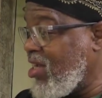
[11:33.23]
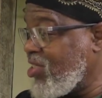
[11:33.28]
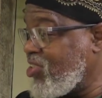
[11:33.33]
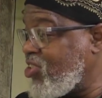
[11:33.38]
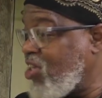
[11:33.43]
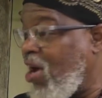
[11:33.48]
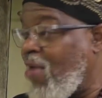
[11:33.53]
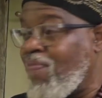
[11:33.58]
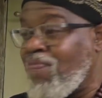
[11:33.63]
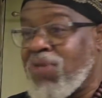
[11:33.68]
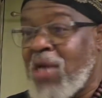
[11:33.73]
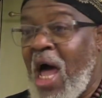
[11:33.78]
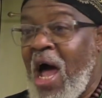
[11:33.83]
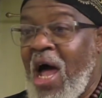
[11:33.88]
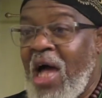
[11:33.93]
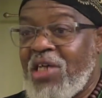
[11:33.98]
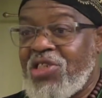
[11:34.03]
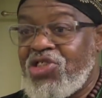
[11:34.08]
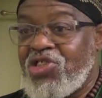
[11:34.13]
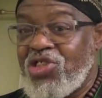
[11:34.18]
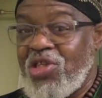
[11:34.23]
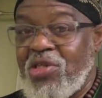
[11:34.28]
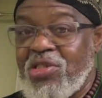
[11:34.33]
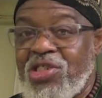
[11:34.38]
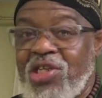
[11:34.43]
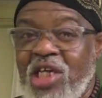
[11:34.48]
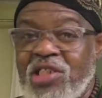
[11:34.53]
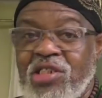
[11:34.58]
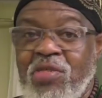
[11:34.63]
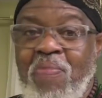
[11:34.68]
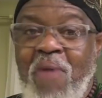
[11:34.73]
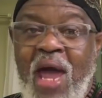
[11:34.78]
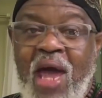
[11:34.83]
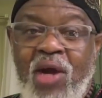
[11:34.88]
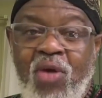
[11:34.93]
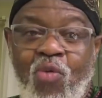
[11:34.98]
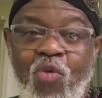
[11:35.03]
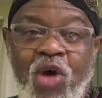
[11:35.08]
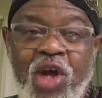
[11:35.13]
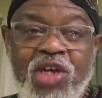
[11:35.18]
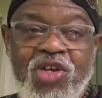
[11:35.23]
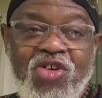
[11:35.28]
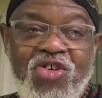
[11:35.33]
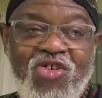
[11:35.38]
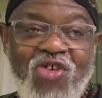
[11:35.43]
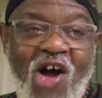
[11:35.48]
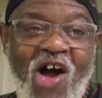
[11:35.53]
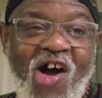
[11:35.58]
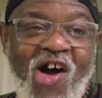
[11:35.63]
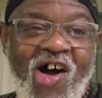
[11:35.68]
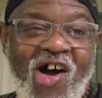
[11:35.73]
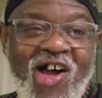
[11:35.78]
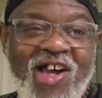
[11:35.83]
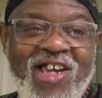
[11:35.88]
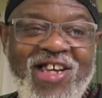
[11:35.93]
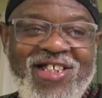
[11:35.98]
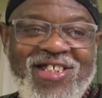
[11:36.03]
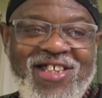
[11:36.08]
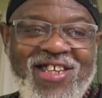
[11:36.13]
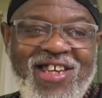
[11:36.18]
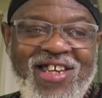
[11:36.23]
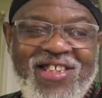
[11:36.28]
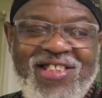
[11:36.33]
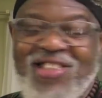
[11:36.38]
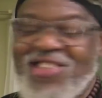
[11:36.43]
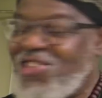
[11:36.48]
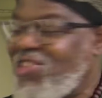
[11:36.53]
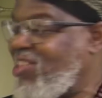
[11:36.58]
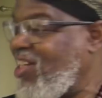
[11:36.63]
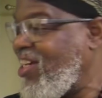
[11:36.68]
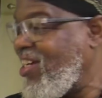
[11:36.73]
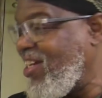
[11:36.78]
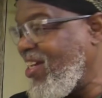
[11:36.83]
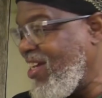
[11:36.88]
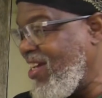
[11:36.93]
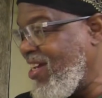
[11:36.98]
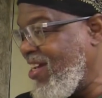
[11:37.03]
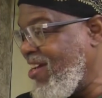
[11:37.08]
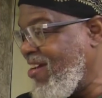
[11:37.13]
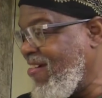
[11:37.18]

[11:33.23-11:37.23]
Some blocks, it doesn't matter where you are in the city.